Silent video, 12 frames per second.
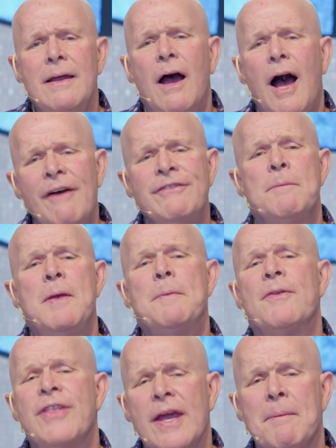Often
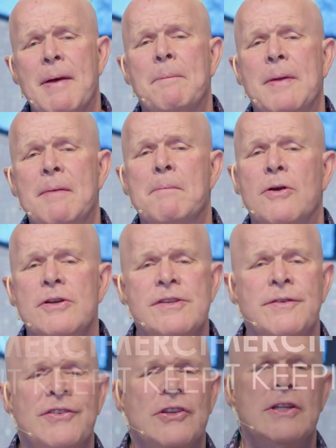people think about being
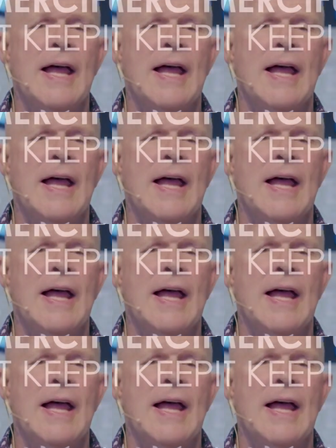merciful